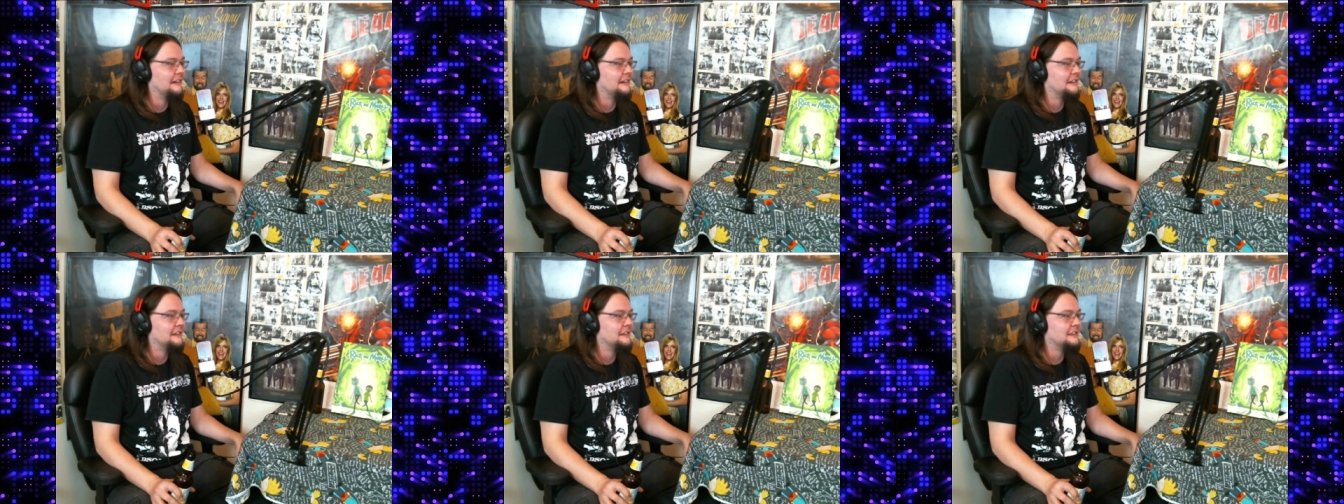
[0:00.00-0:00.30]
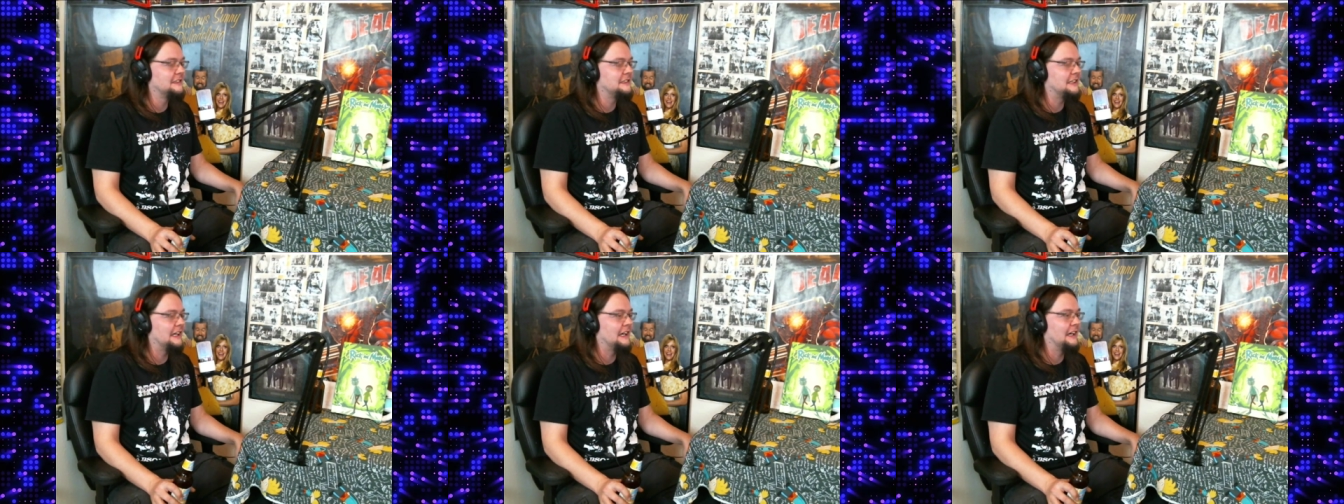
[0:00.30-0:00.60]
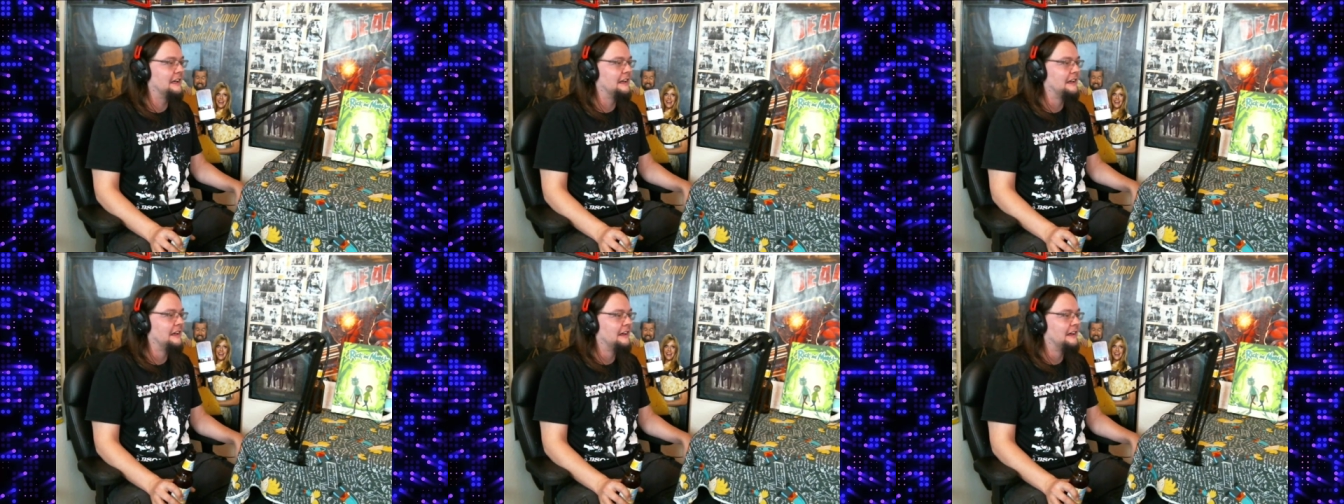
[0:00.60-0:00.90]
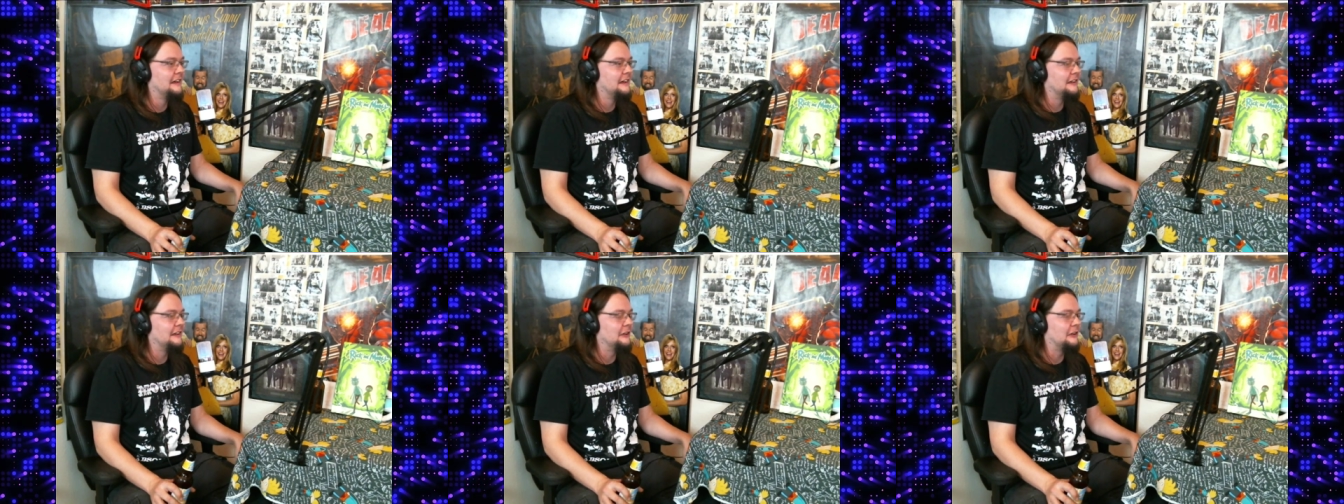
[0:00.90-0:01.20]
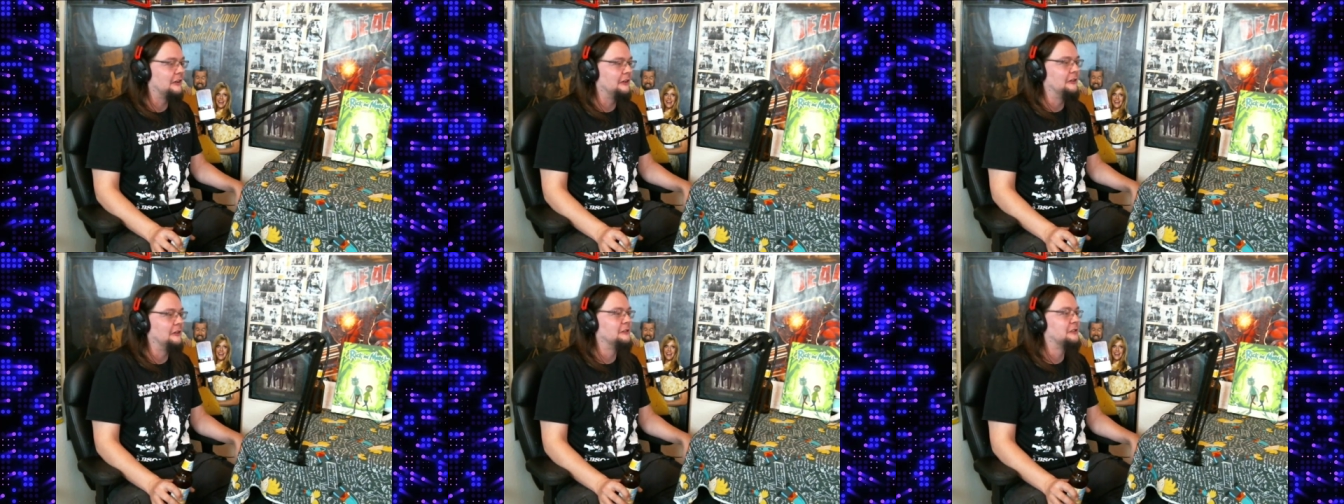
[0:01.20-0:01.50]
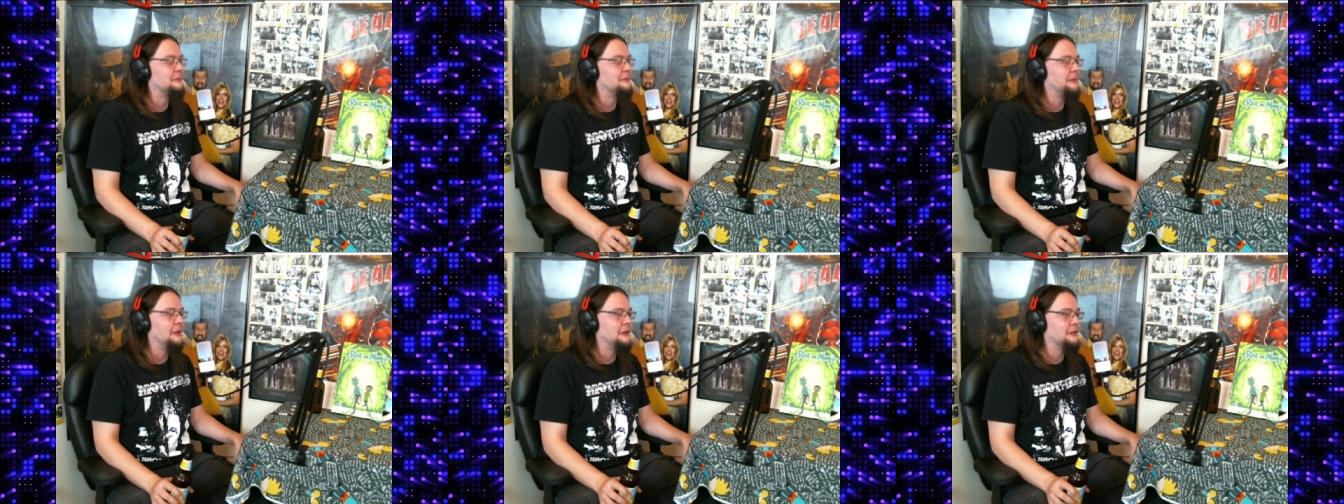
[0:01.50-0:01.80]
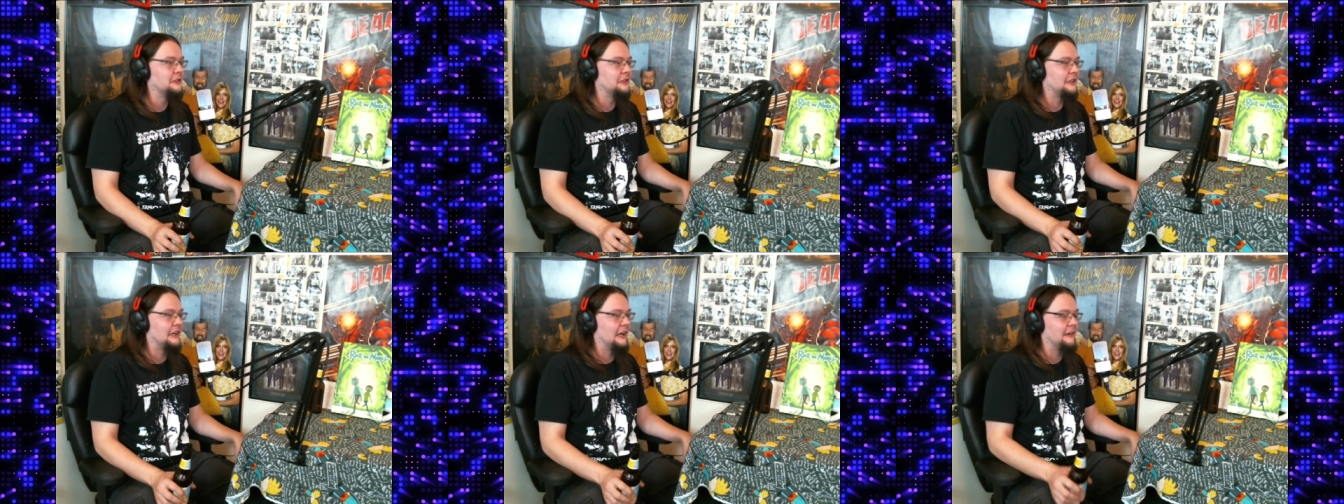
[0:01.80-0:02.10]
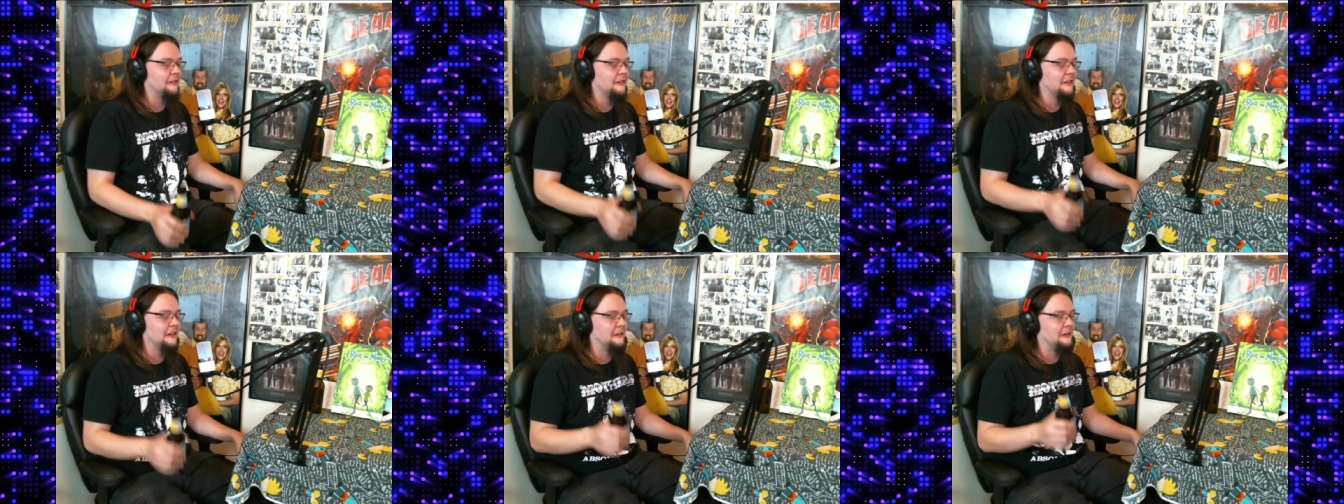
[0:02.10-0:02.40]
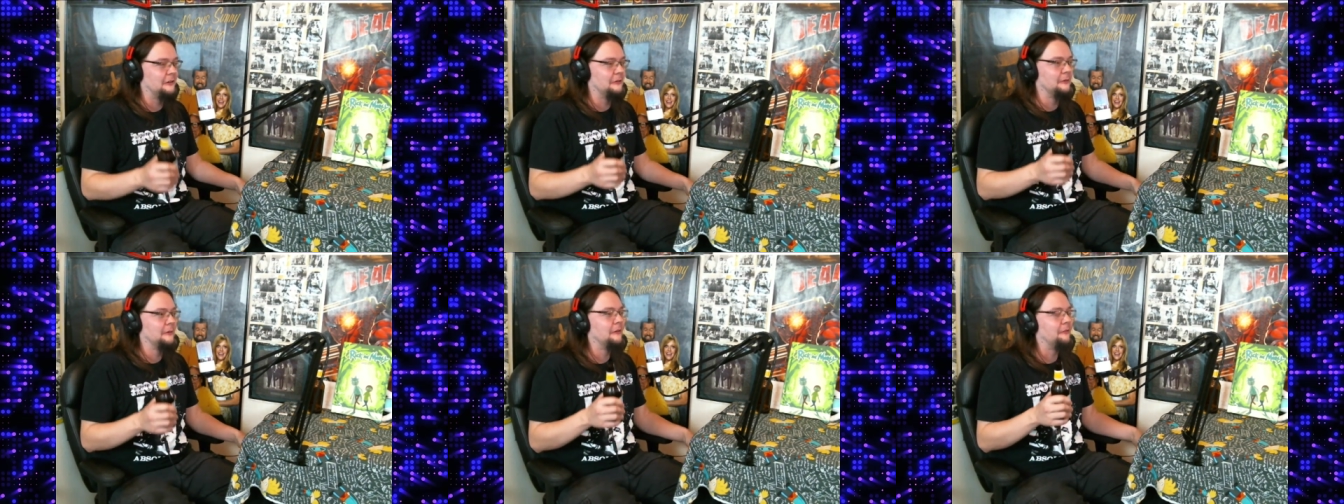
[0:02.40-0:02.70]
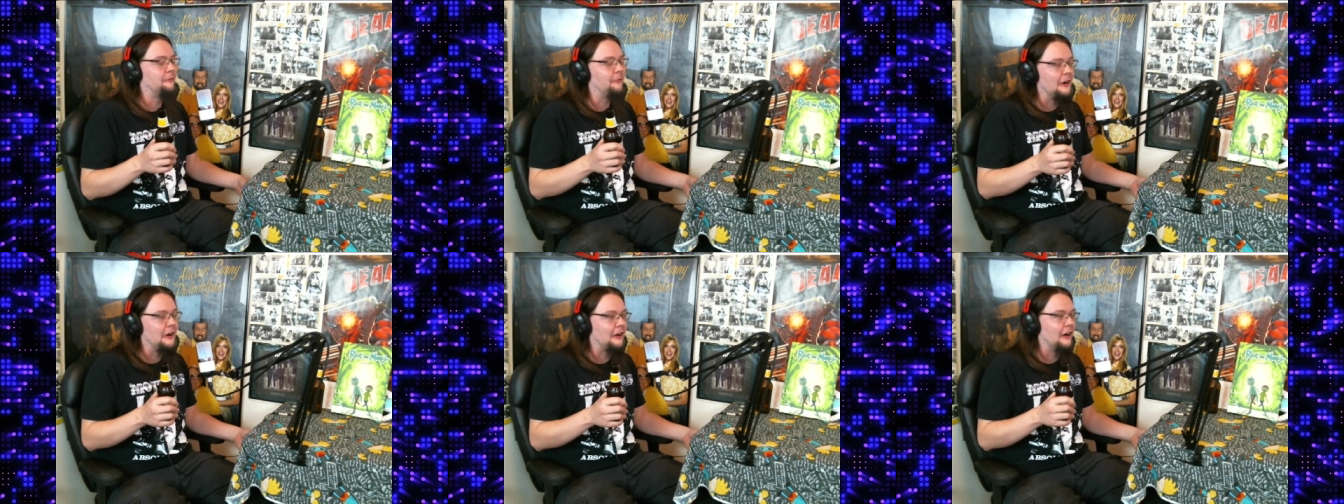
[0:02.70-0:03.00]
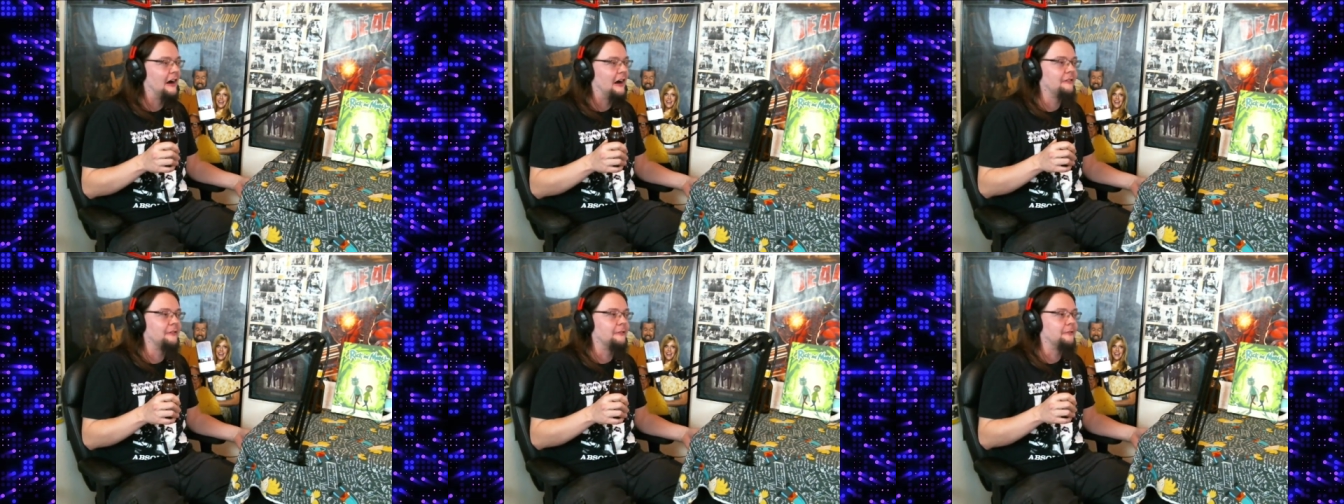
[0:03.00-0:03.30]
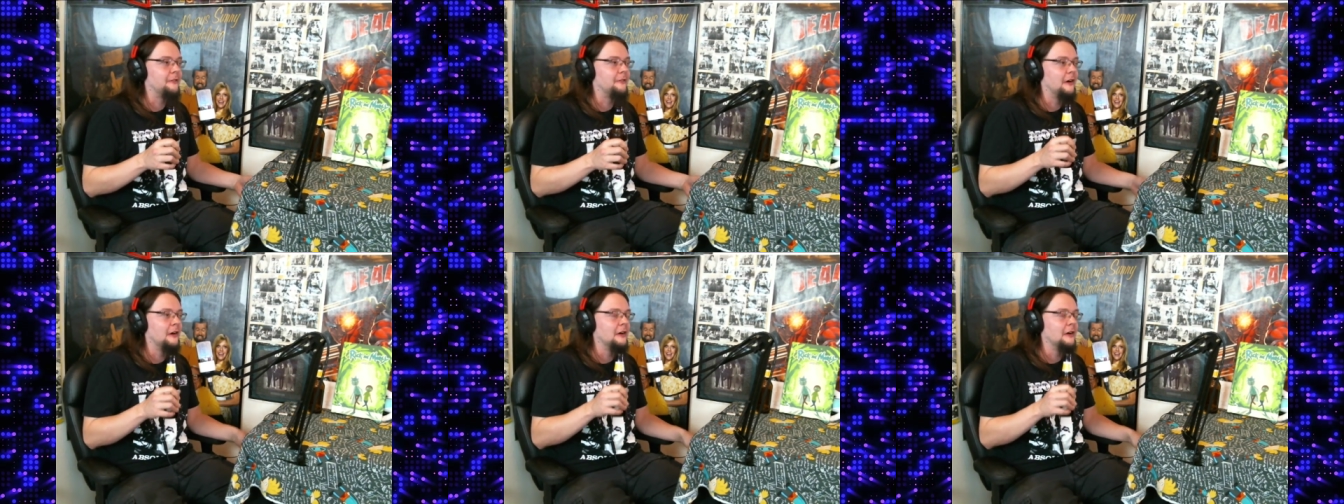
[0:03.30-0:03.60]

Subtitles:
said you could use the music after they told him to fuck off at first.